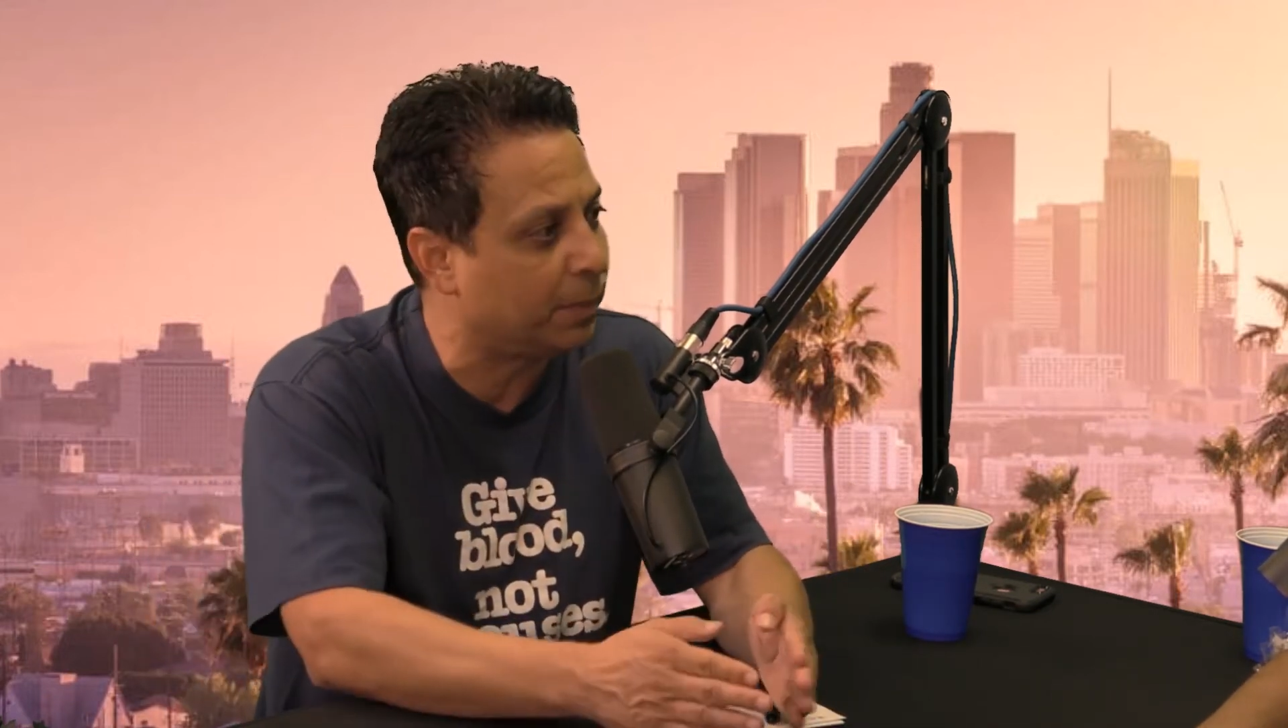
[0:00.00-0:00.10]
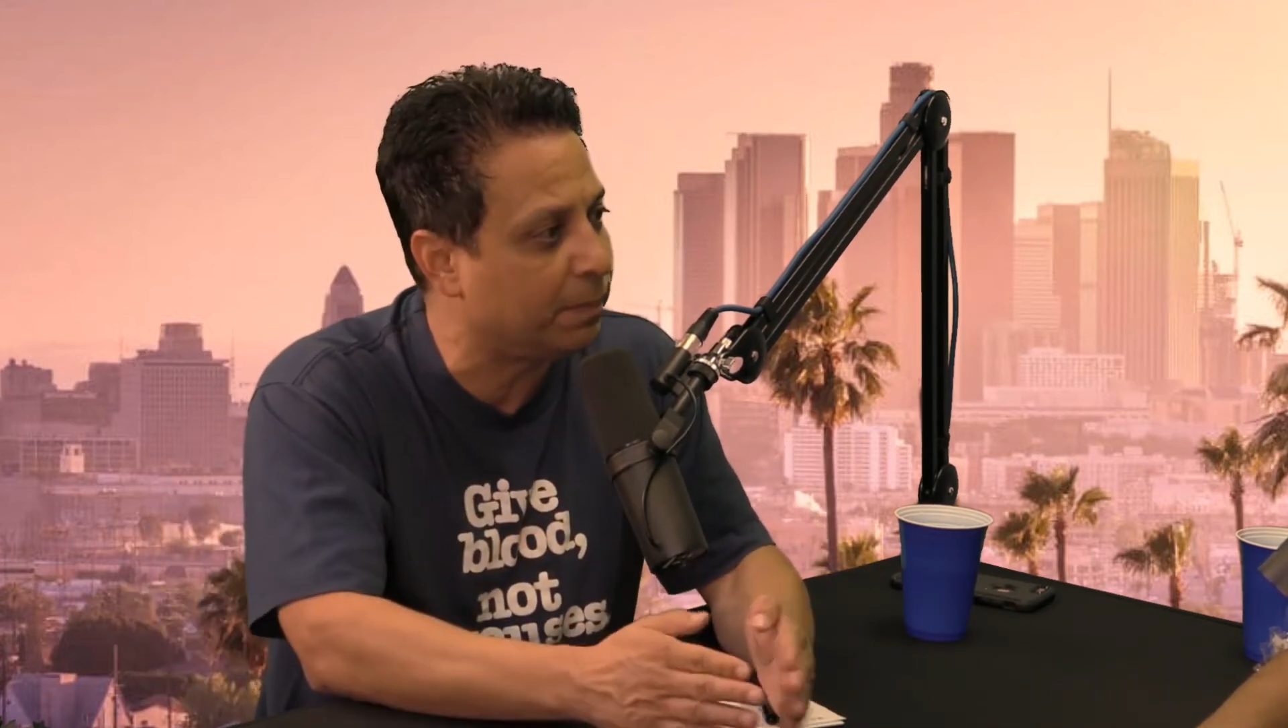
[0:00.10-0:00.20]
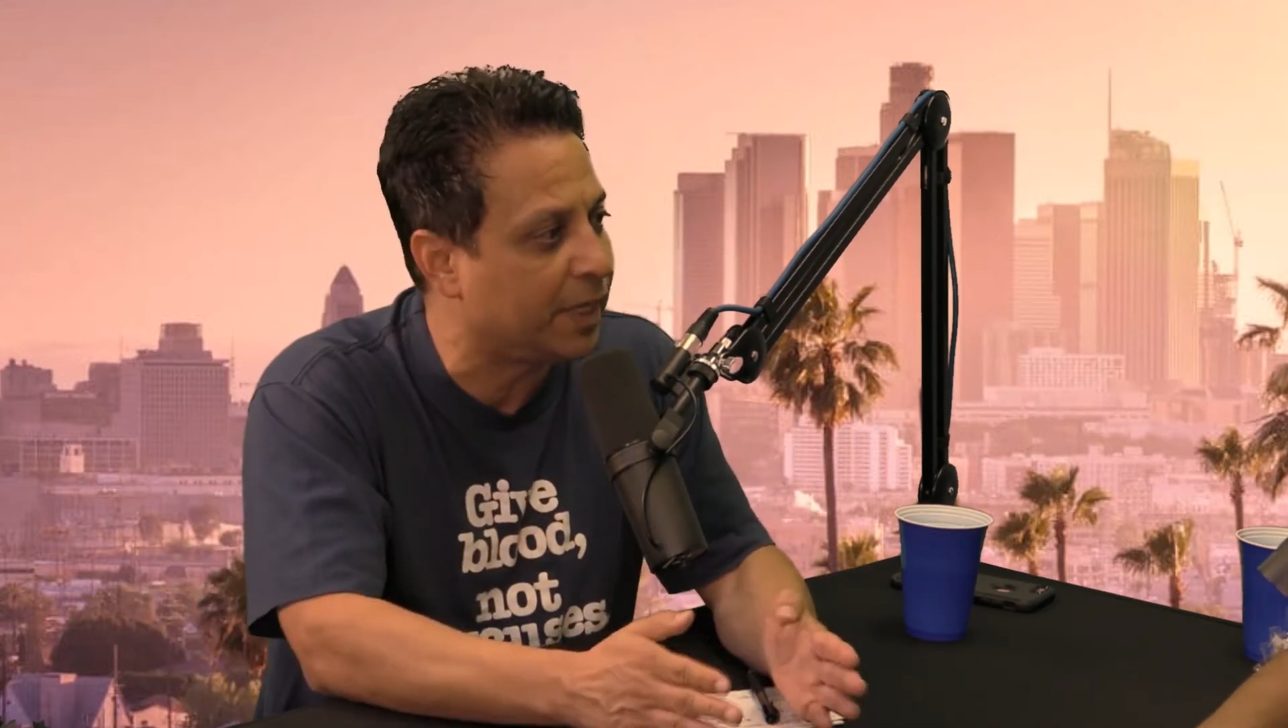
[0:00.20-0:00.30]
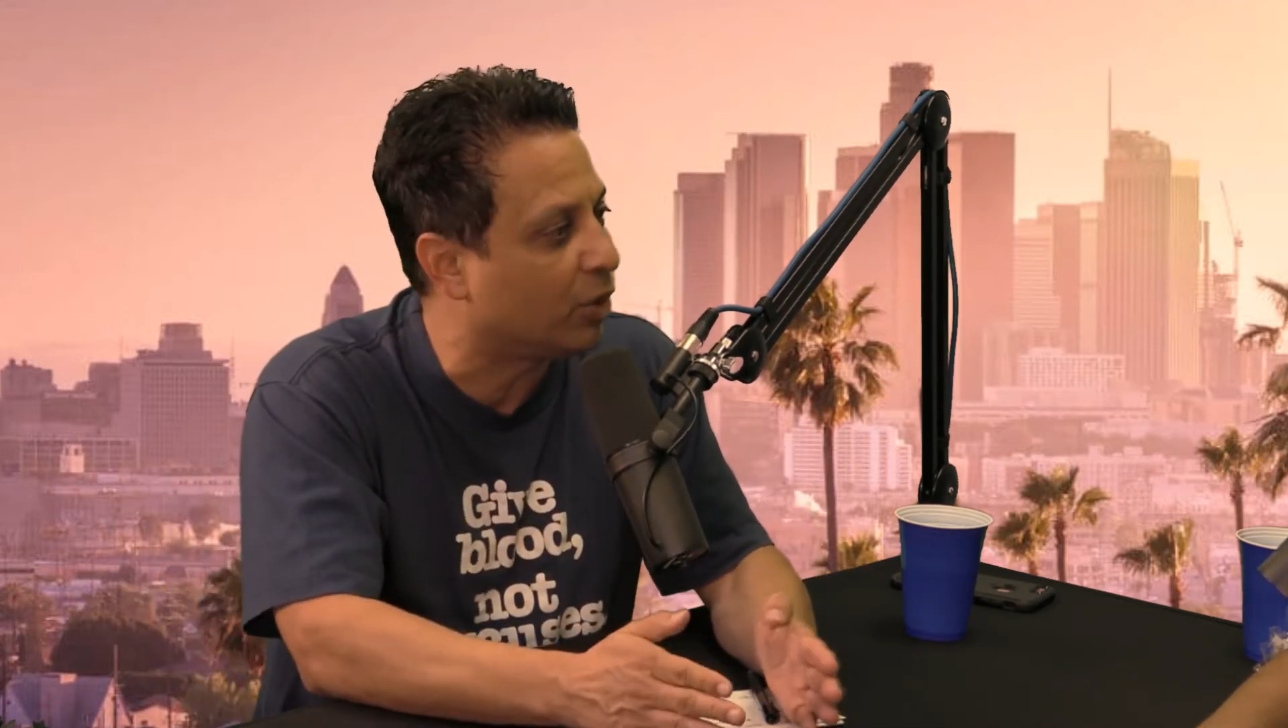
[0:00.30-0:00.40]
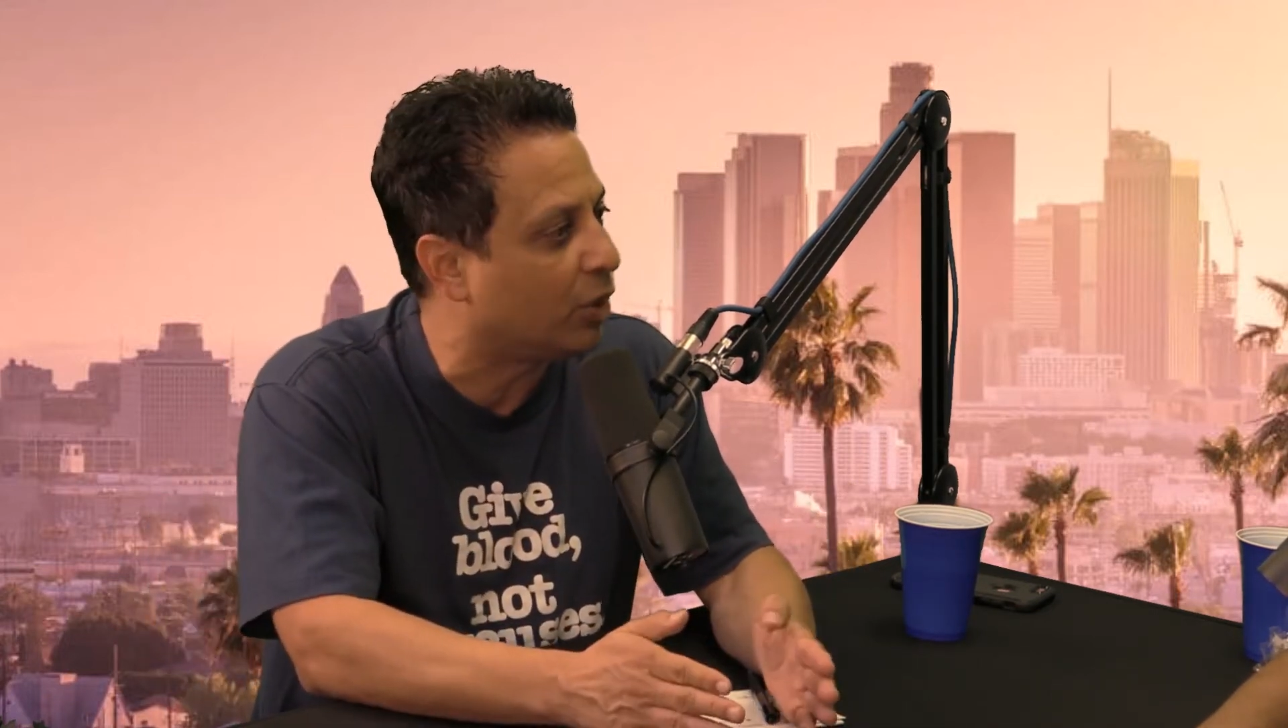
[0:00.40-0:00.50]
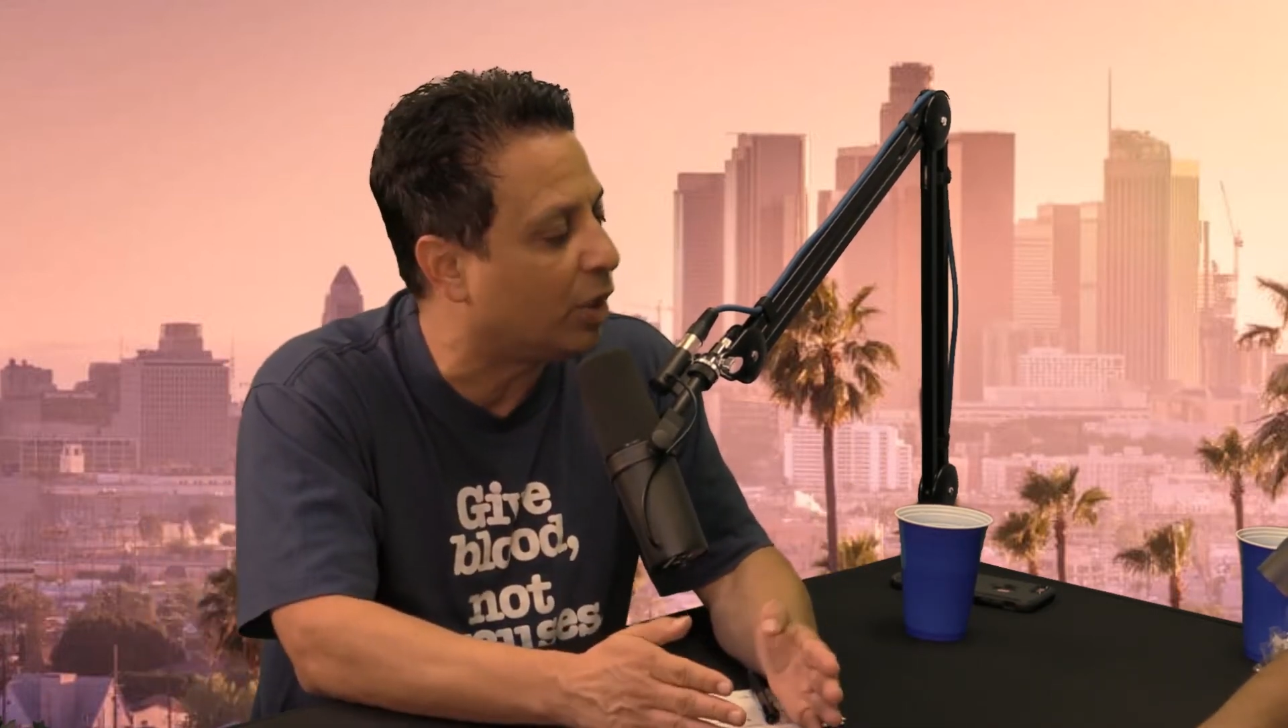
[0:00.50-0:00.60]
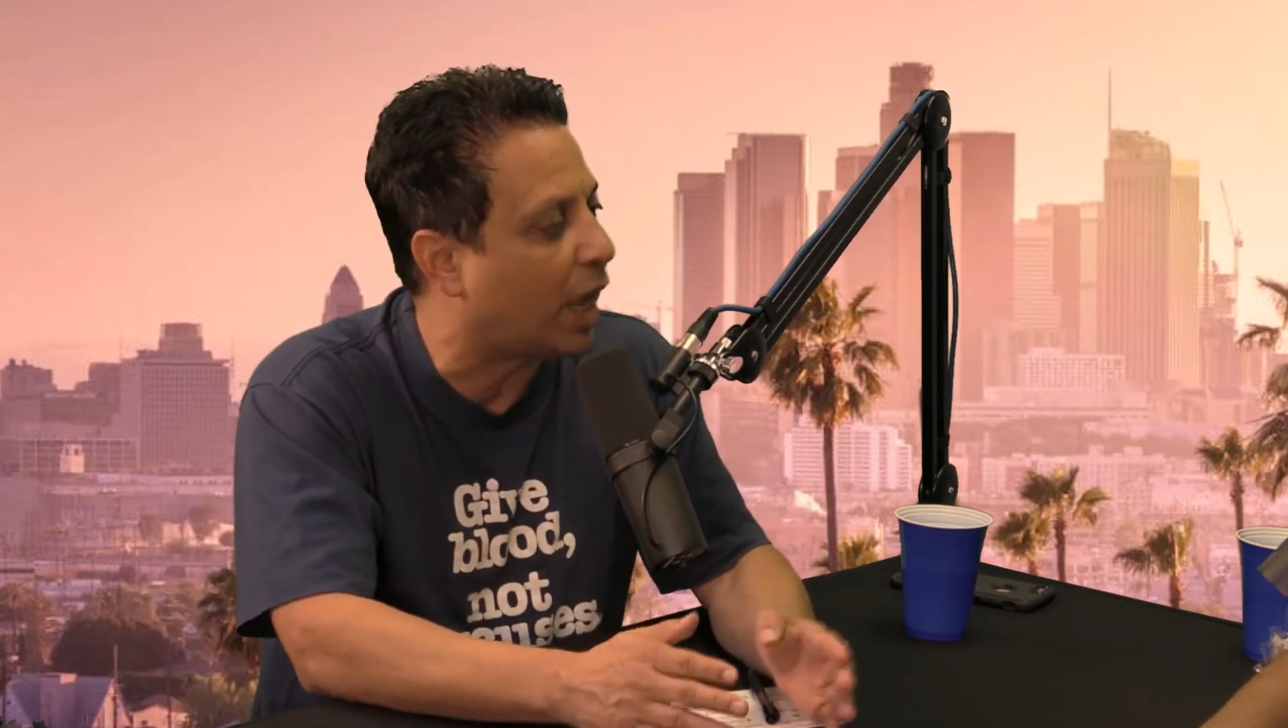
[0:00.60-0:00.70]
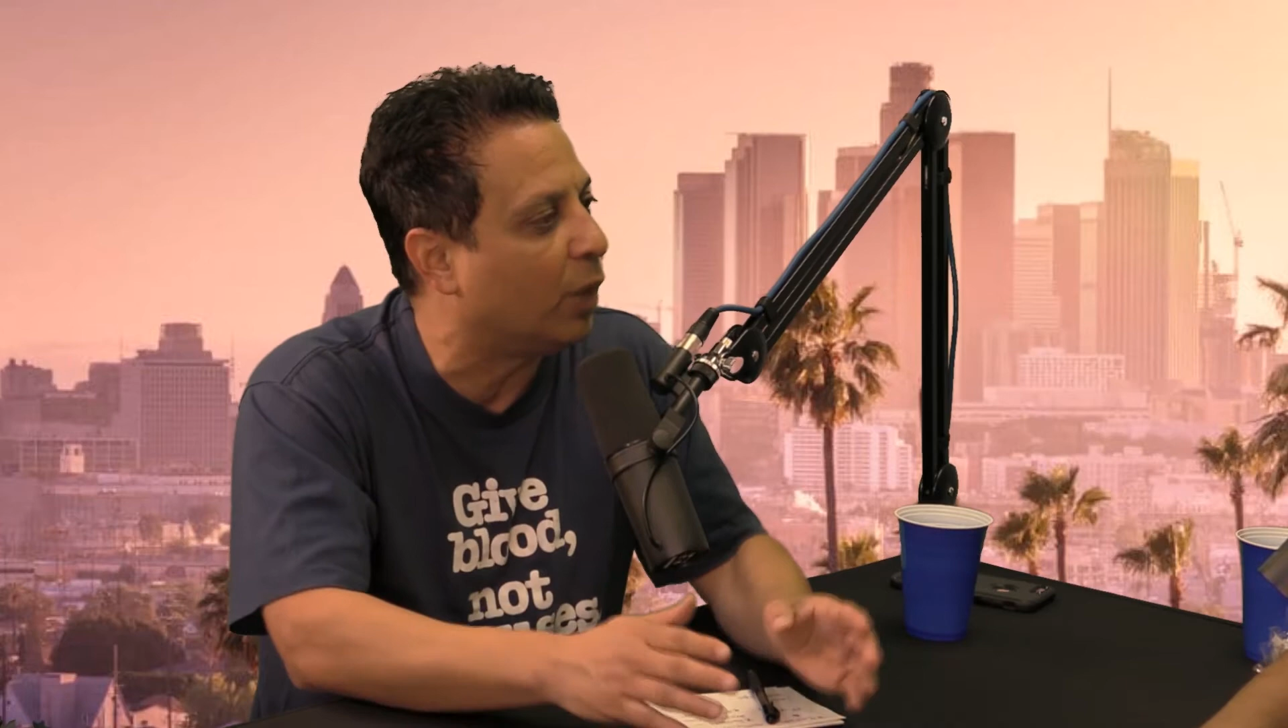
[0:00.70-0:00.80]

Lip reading: the middle,